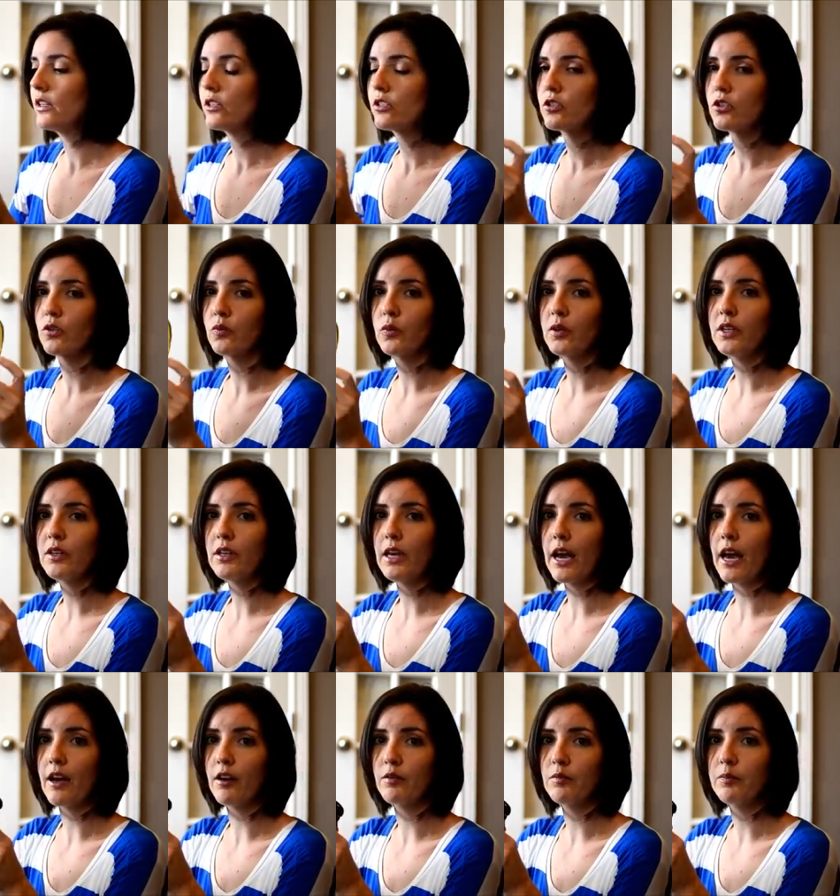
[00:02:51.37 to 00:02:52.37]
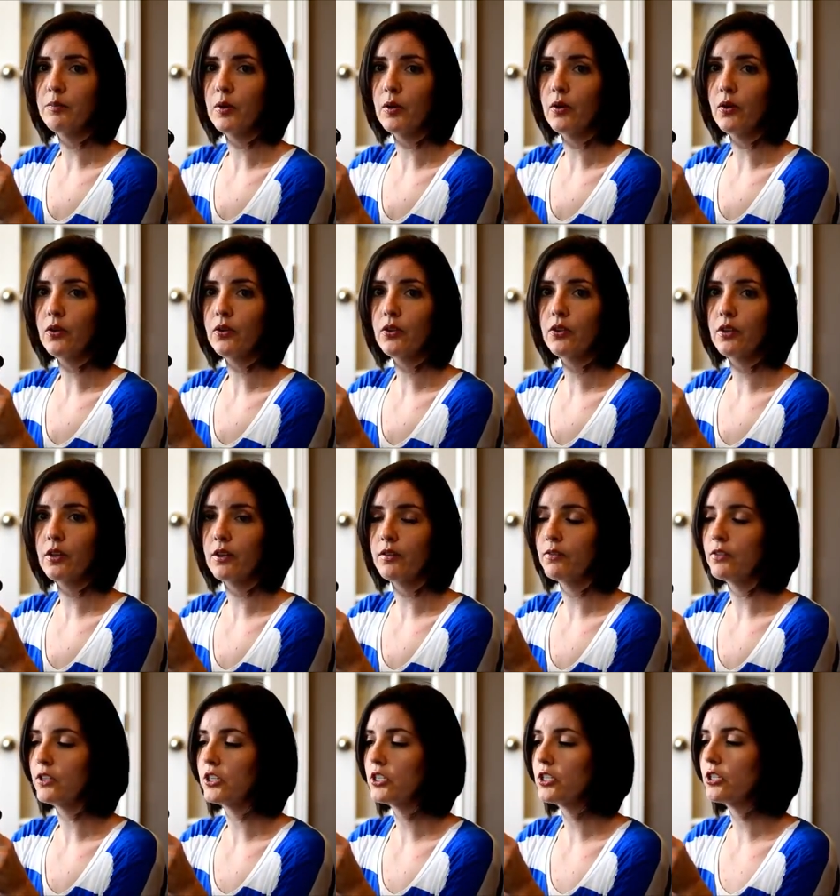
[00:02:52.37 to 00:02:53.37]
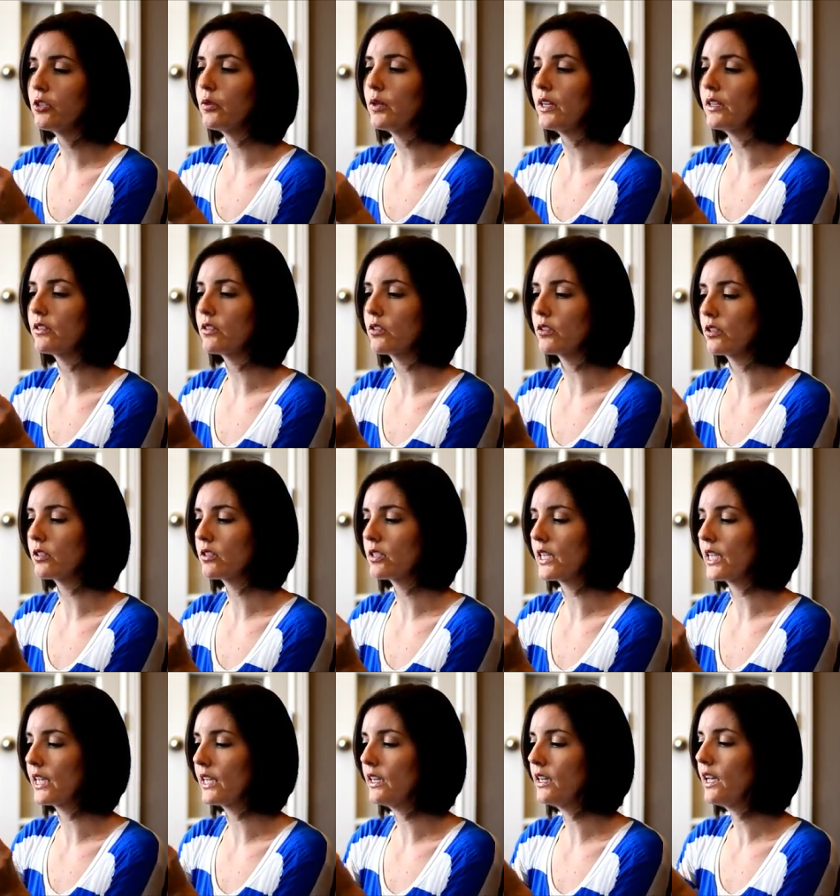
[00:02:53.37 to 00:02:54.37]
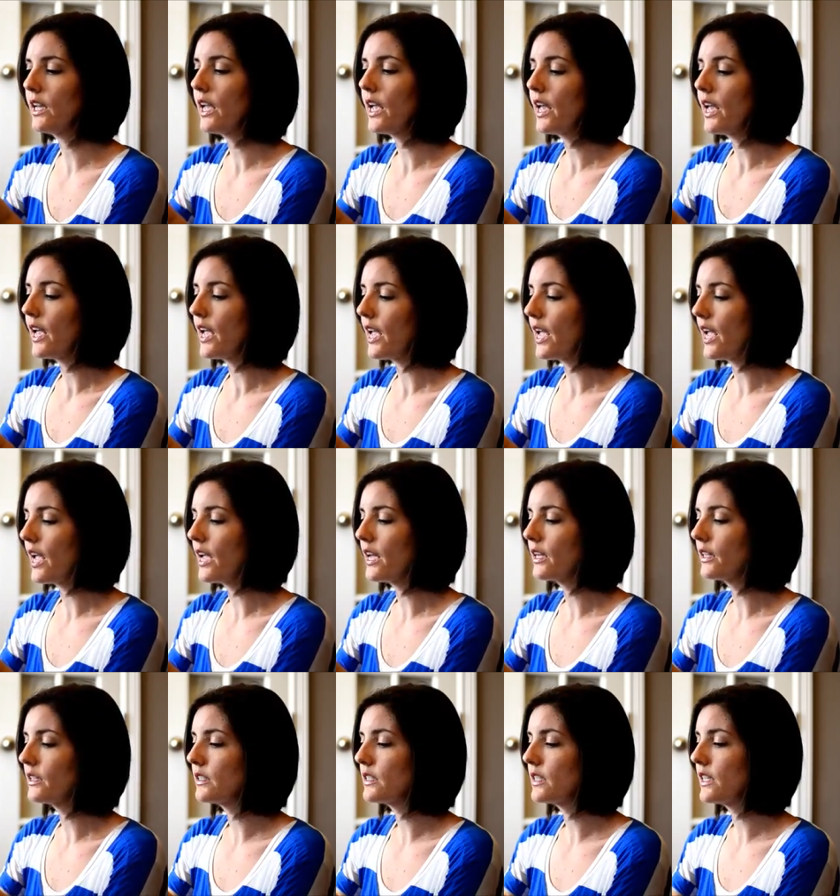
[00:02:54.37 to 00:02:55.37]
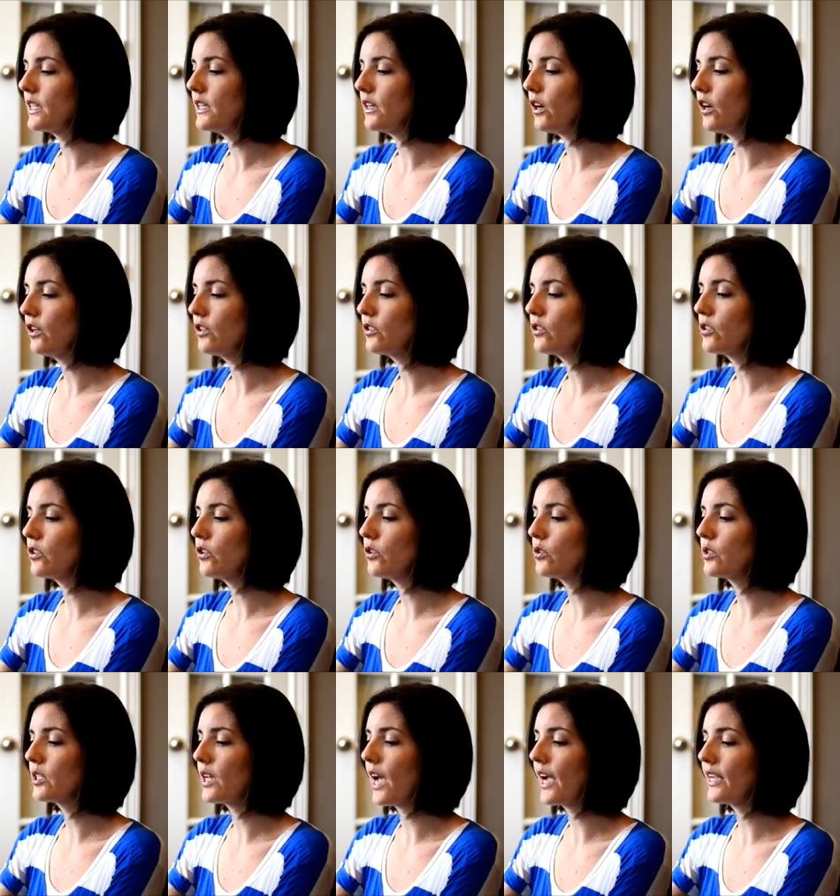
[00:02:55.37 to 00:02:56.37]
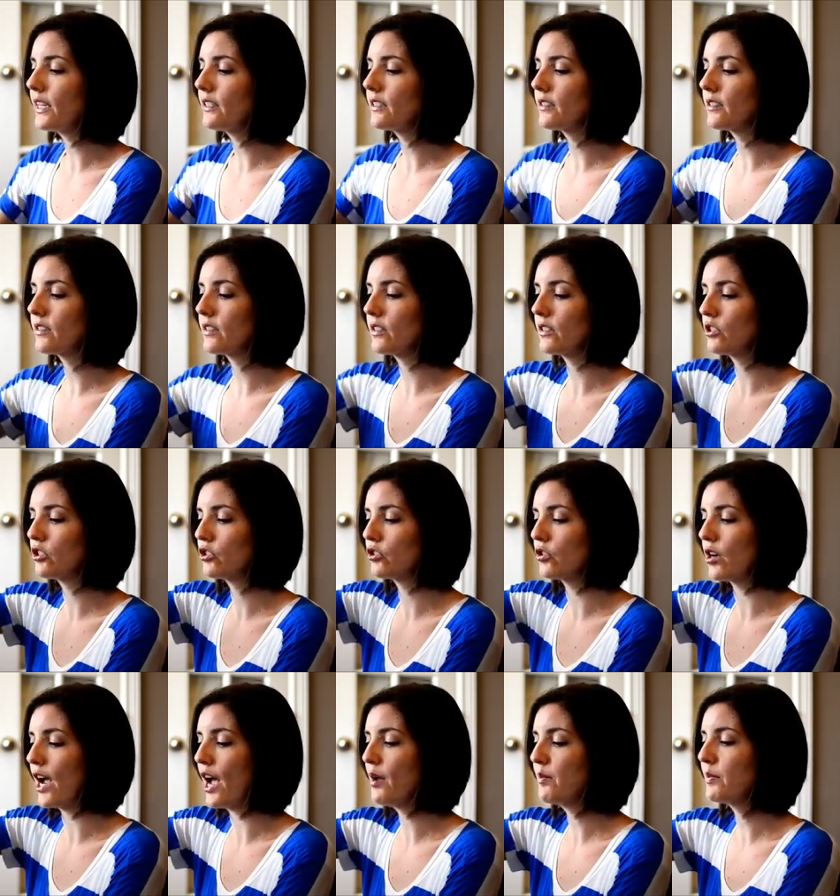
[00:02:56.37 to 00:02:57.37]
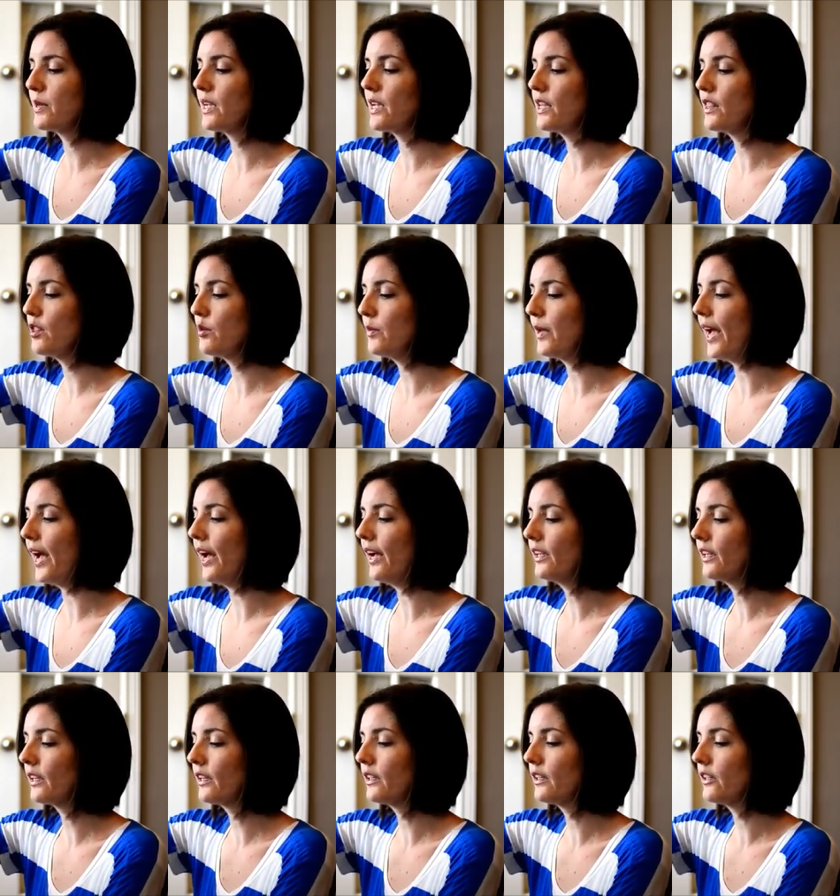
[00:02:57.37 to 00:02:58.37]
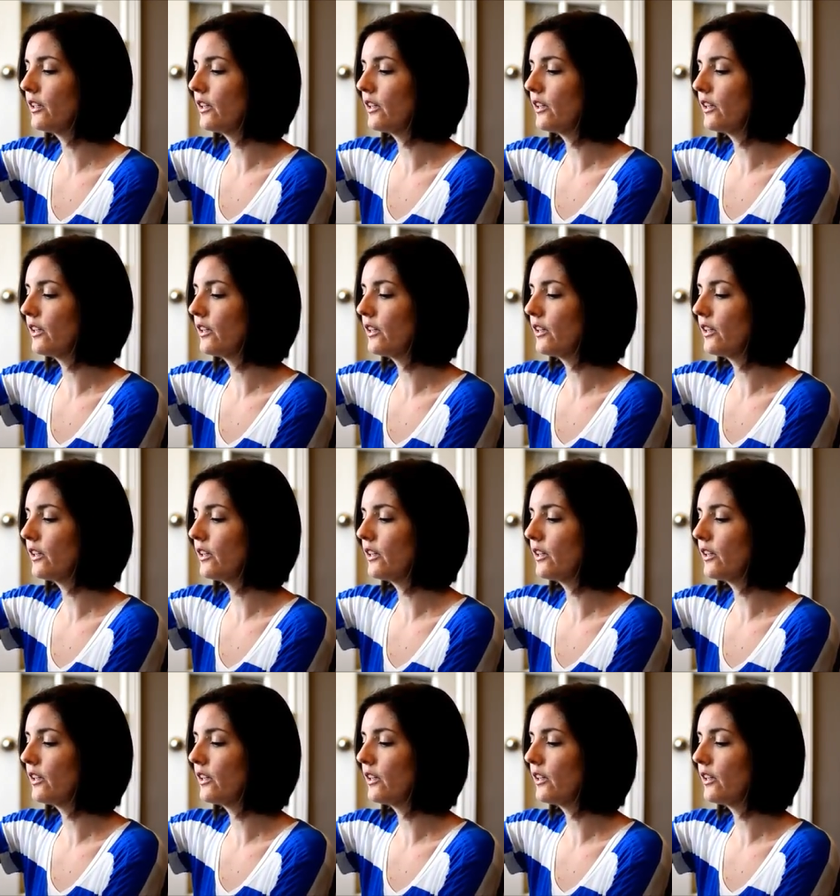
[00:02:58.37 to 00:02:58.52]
So we have both of the shoe inserts in, and he also tightens the strap in the back.